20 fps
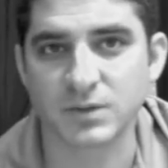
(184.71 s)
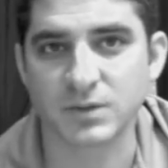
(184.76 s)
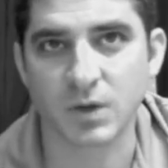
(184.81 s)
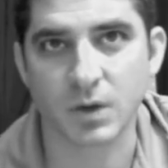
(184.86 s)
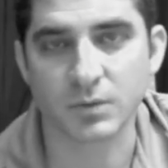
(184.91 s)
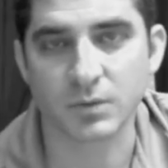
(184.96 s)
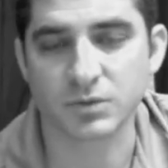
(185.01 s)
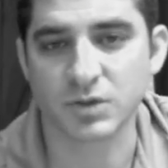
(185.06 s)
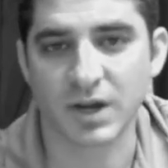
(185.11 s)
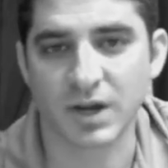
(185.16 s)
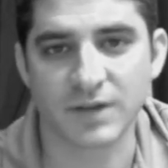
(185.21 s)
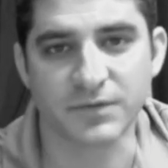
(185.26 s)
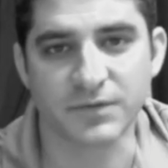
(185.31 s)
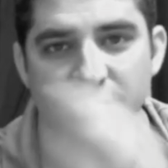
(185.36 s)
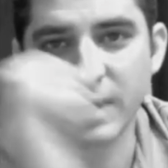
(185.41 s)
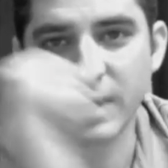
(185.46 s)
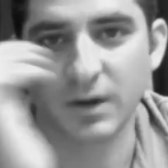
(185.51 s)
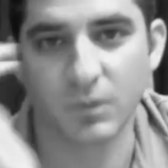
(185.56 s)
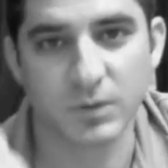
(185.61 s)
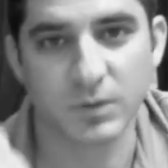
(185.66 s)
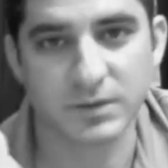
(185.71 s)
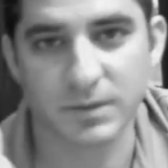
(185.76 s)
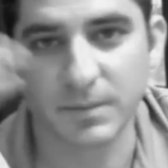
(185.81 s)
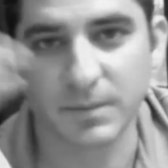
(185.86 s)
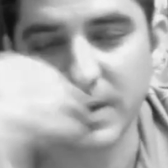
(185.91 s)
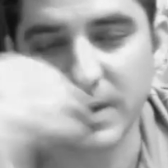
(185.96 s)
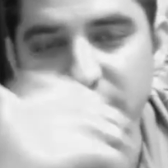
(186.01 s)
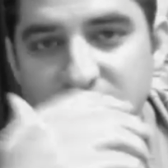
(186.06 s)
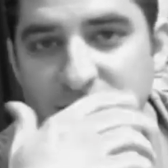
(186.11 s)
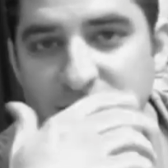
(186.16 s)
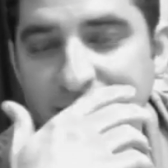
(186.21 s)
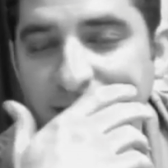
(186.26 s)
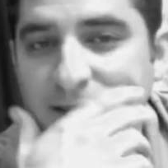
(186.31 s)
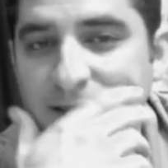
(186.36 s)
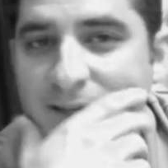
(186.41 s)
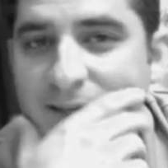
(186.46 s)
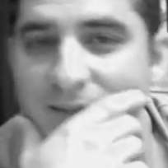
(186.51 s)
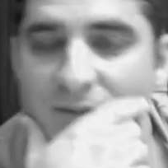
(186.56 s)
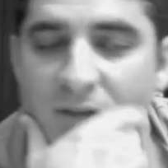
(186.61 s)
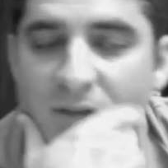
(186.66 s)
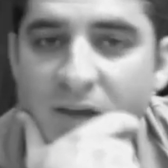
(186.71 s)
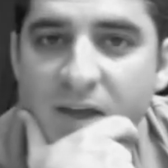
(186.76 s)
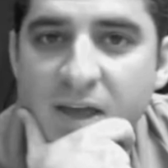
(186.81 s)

So I was trying to figure out what the best deal is,